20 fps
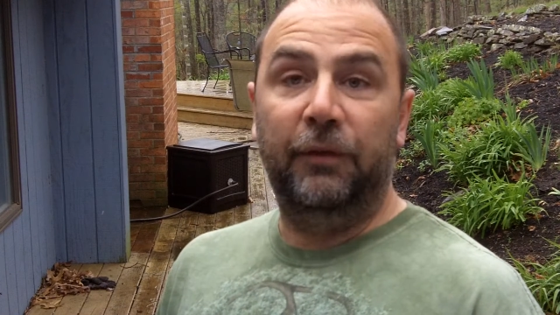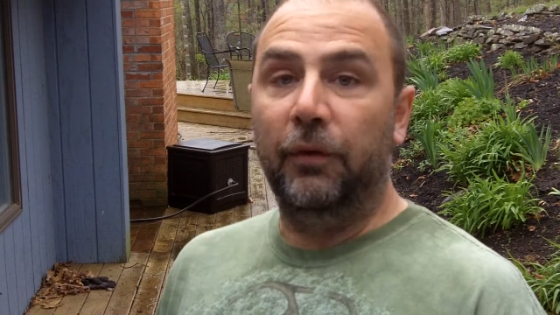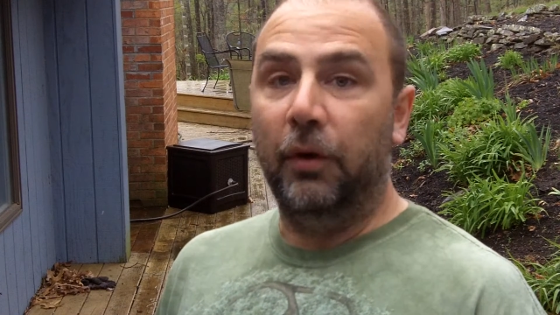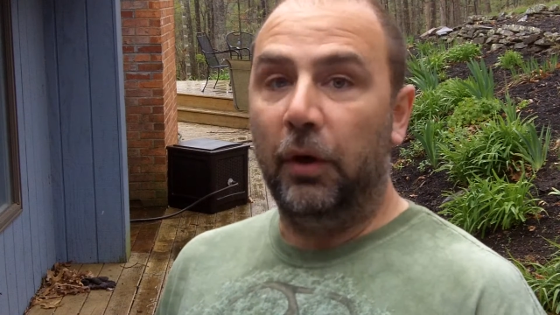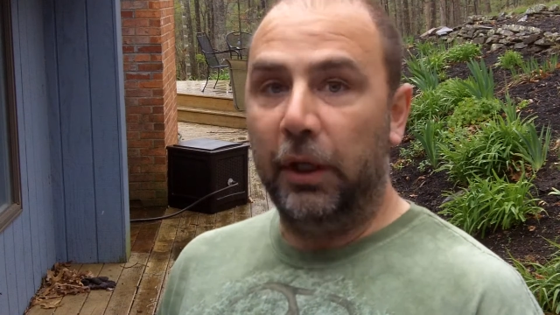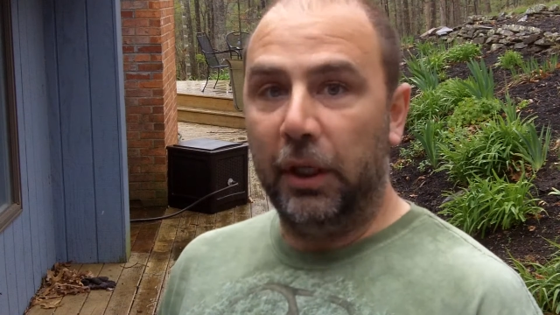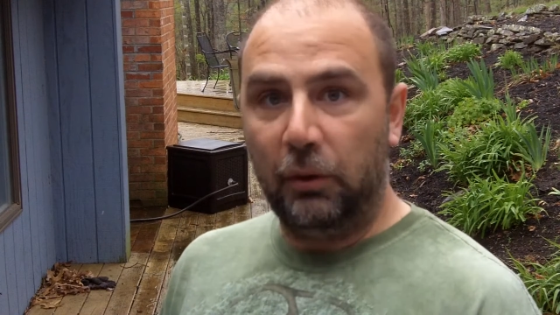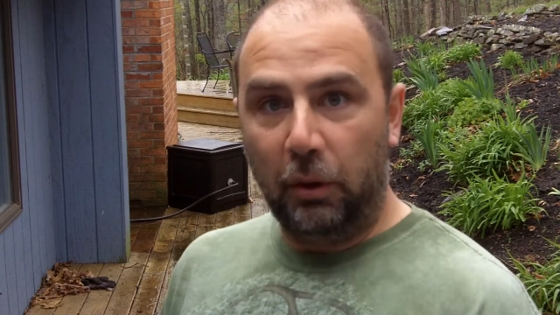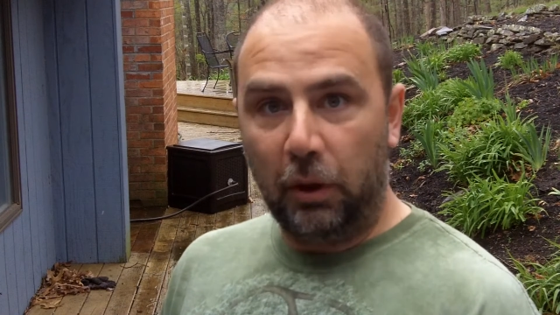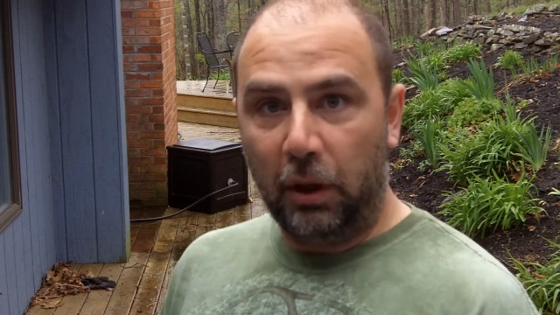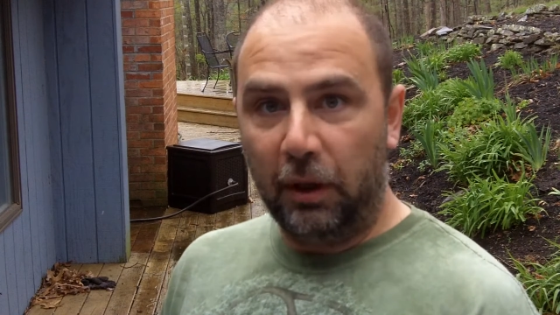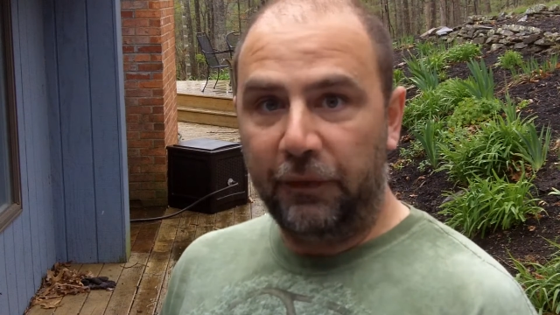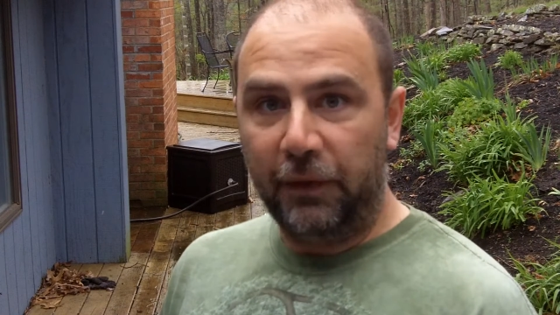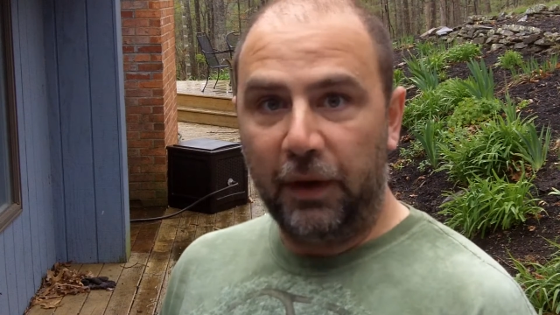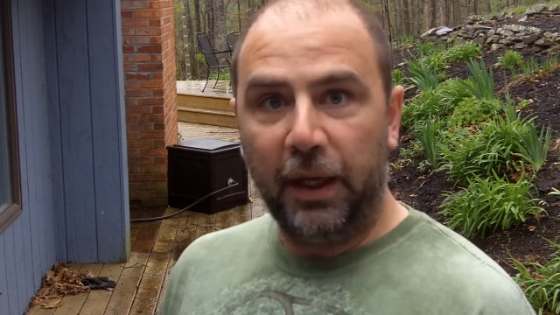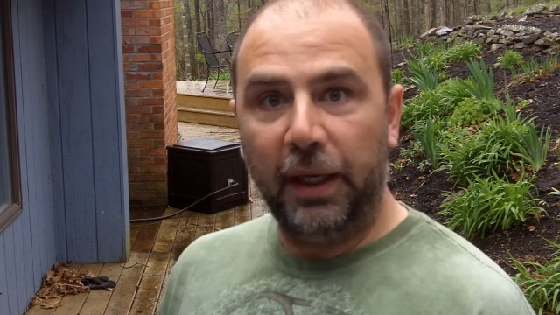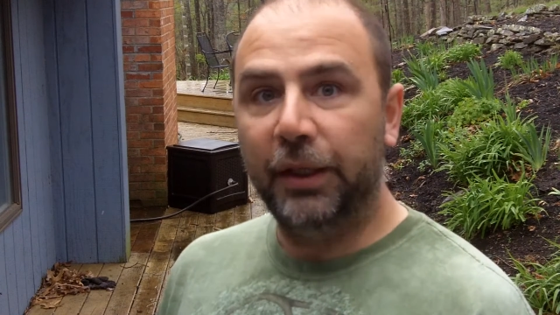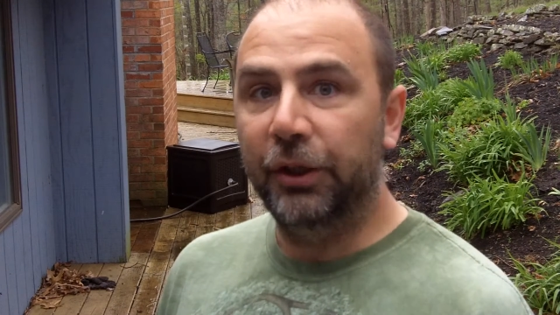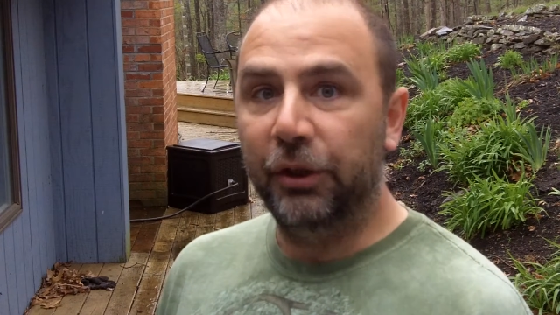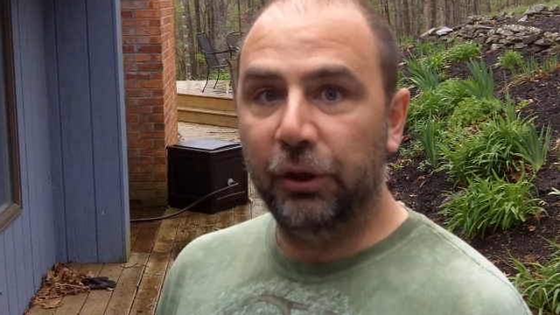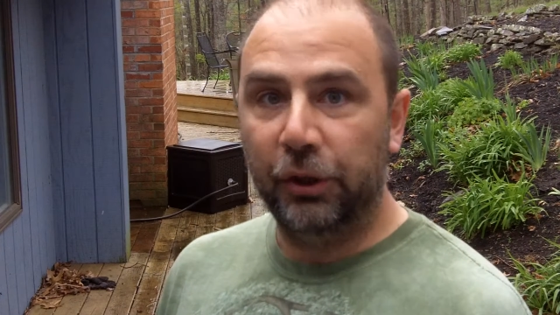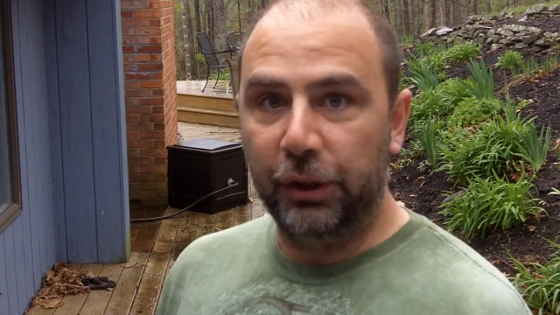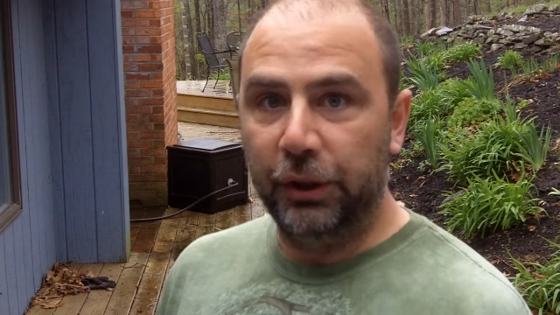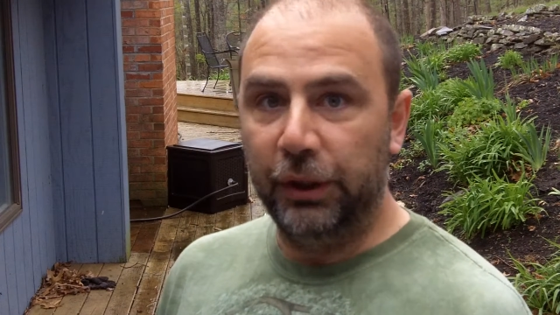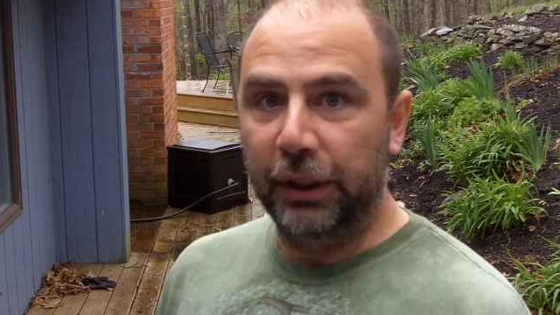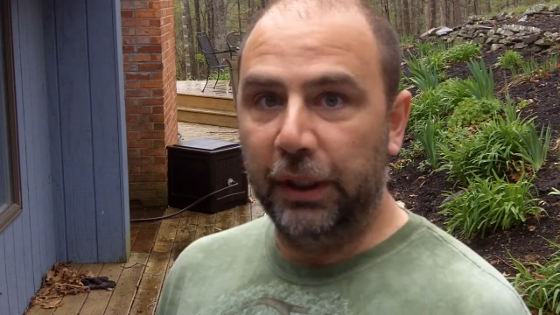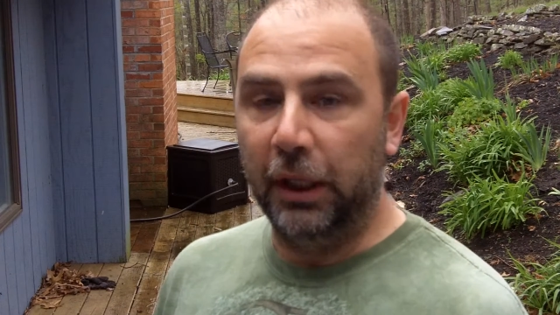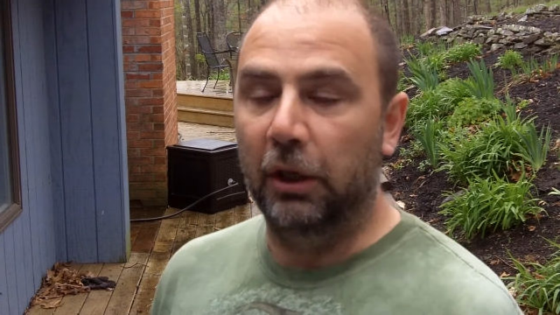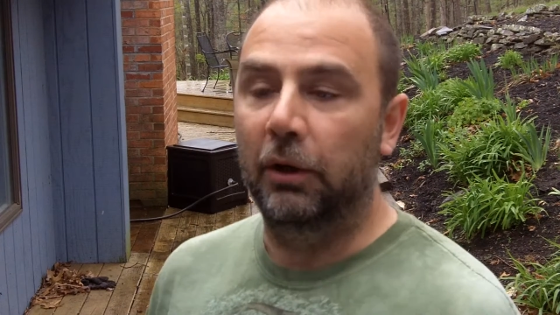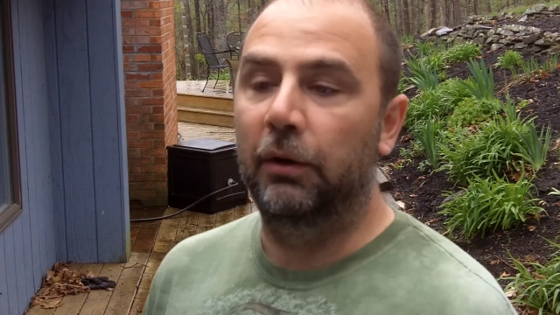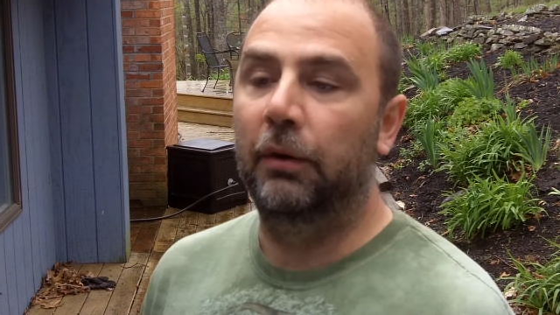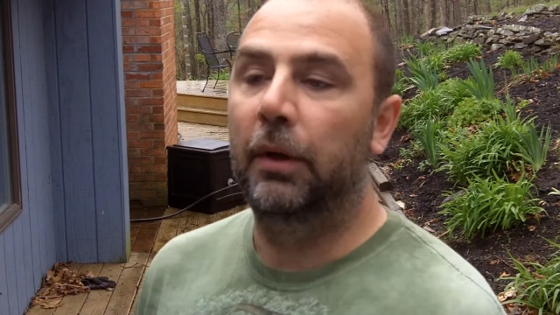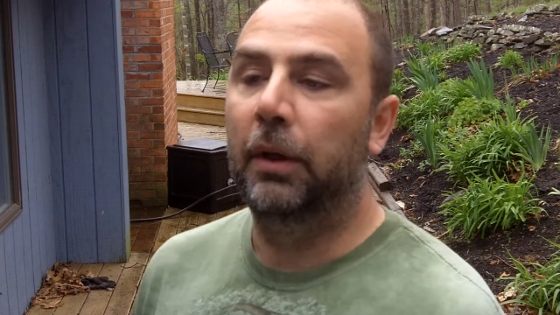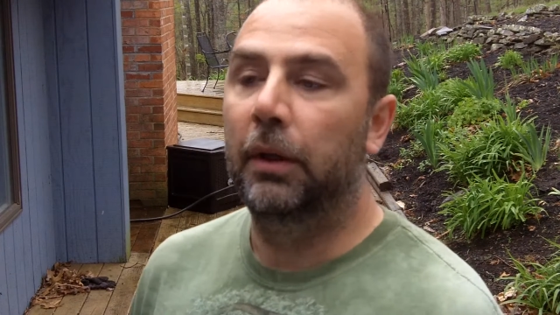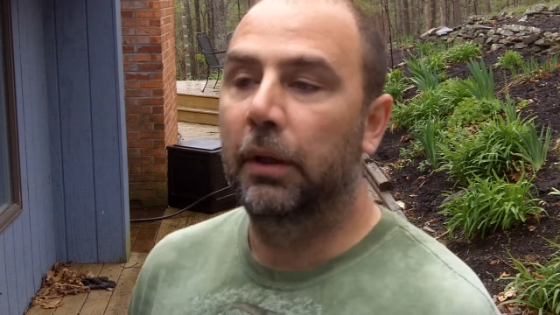you've already qualified, you're good to go.